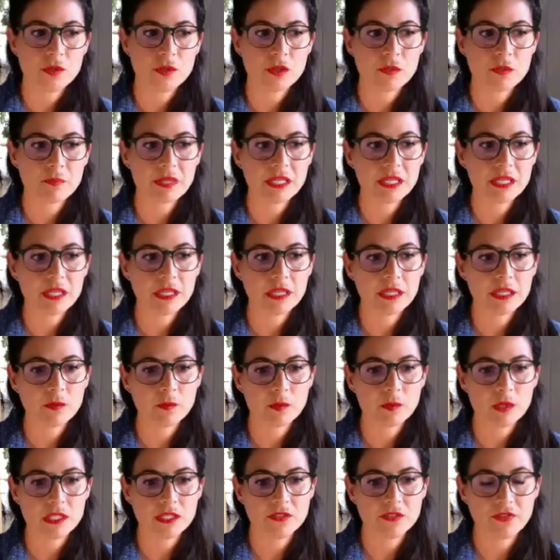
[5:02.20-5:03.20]
the big thing
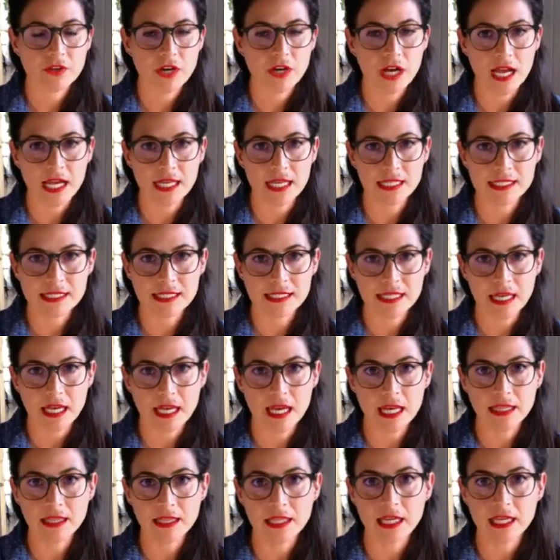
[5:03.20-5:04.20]
was for us that
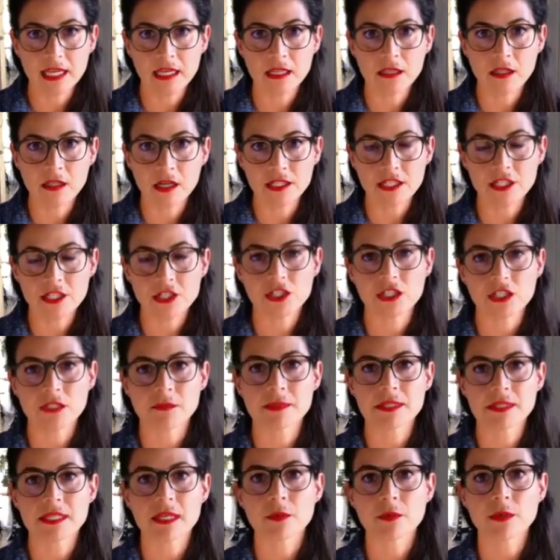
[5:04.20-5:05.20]
unlike a lot of
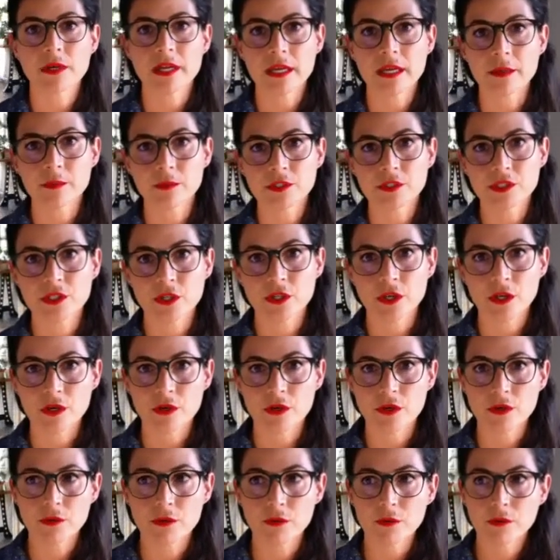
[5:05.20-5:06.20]
gyms that were able to
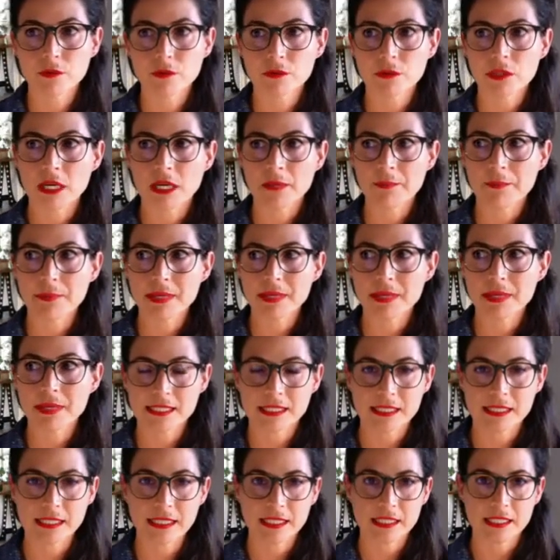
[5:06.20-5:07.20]
go
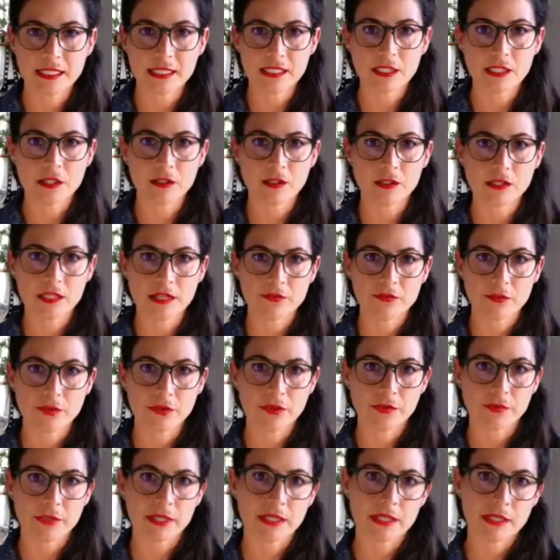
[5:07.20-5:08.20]
basically until level
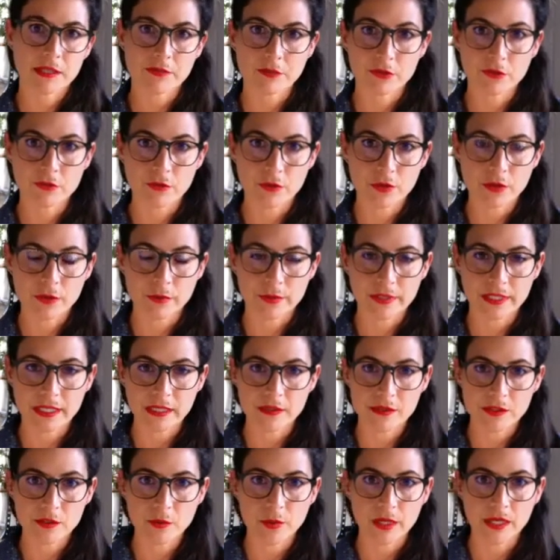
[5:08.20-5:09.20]
3 and level 4 were
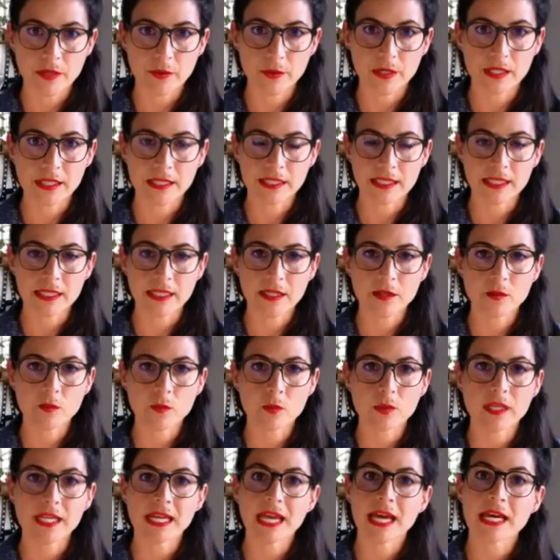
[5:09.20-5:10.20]
announced quite quickly,
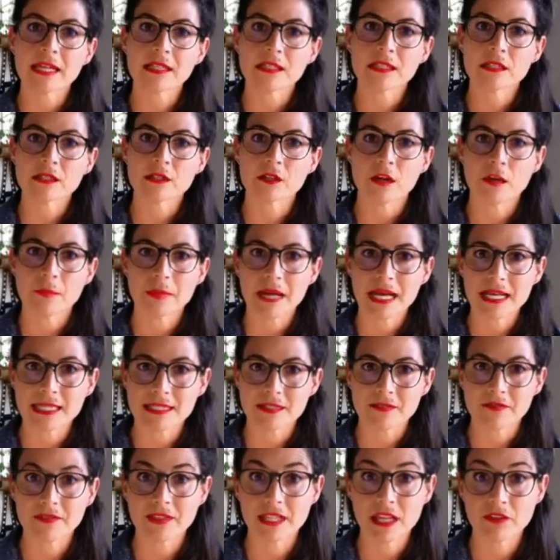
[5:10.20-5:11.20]
we had to stop as
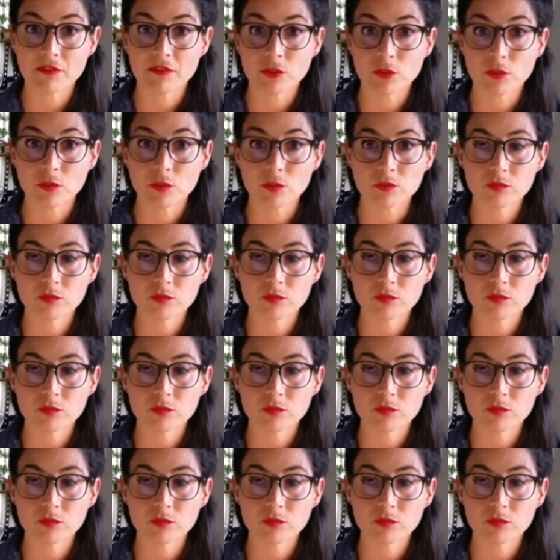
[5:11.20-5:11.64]
of level